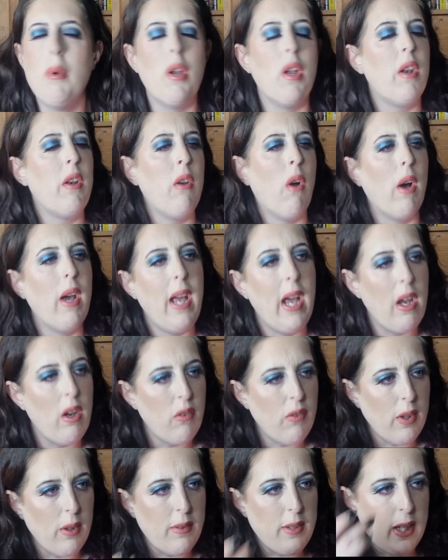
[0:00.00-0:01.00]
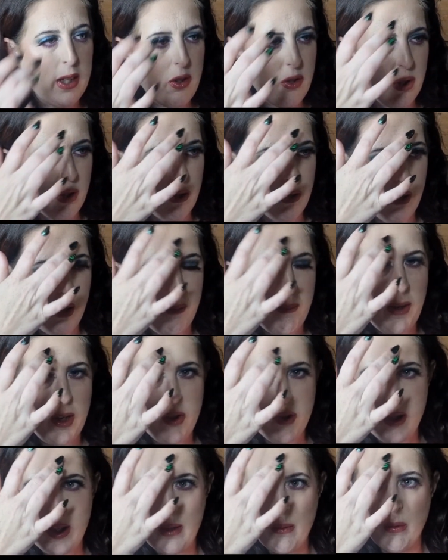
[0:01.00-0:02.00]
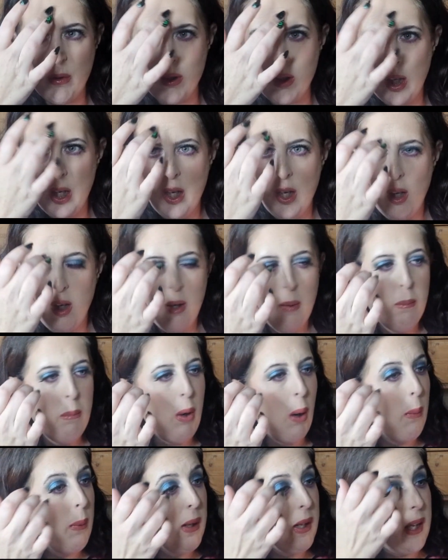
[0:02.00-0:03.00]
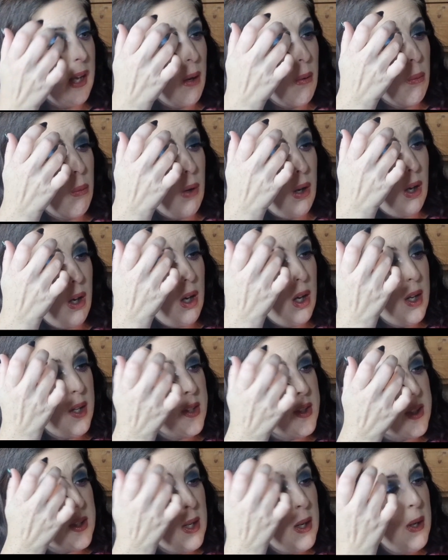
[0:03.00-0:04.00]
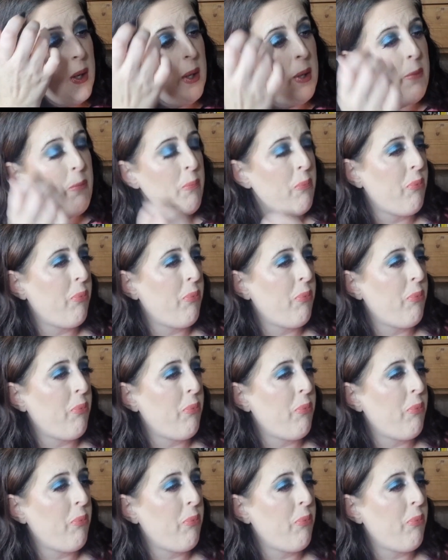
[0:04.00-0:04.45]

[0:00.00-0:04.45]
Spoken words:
probably not a night out foundation, because I imagine it would probably get worse.